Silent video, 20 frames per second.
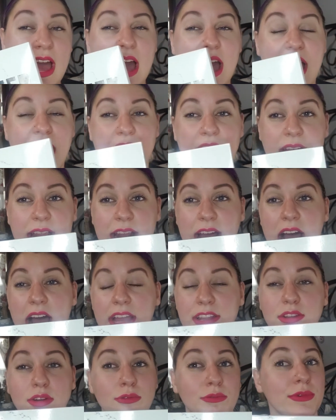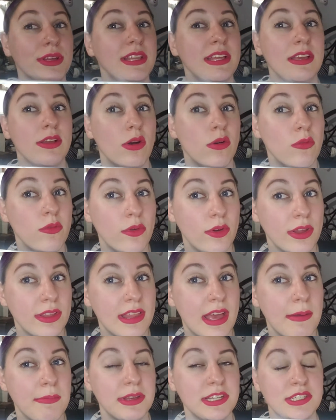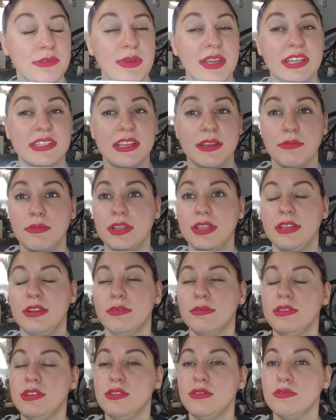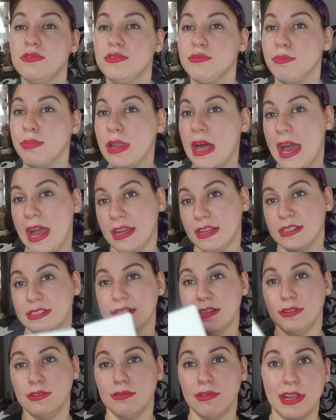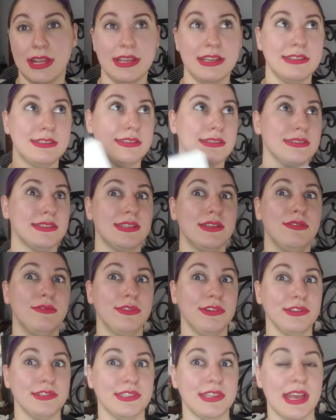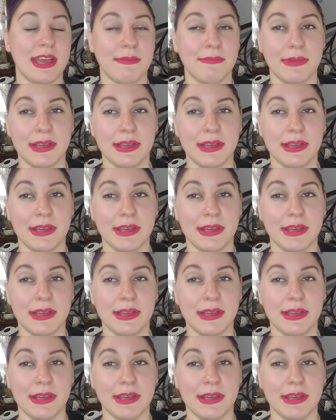And I don't really go for it that much because I really don't use blacks and grays and silvers that